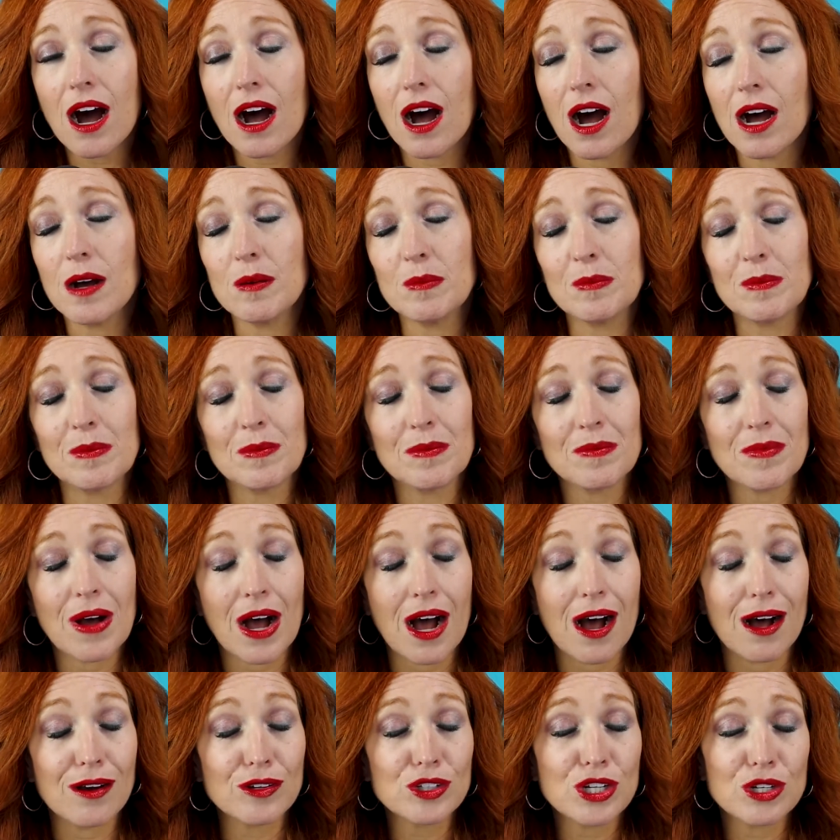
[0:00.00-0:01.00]

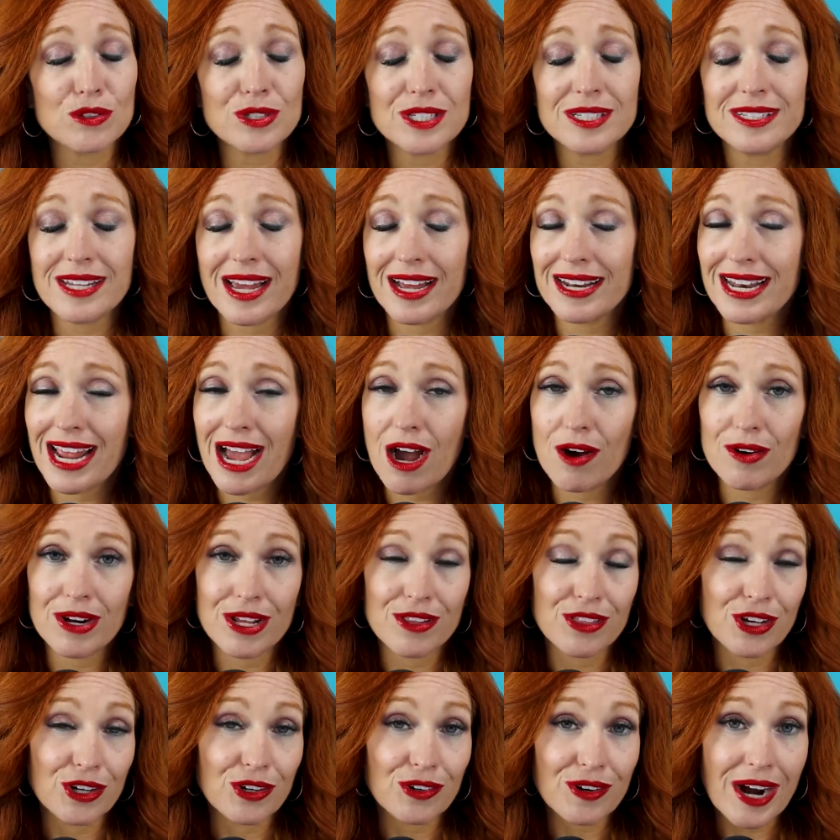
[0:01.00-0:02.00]
I'll go stand out
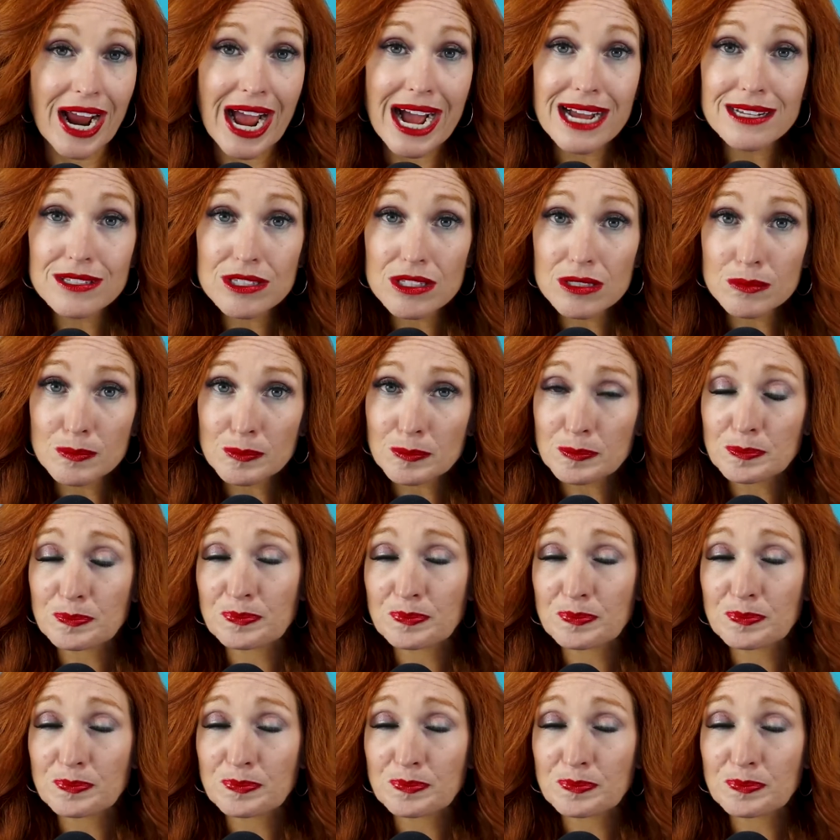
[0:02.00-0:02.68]
in the grass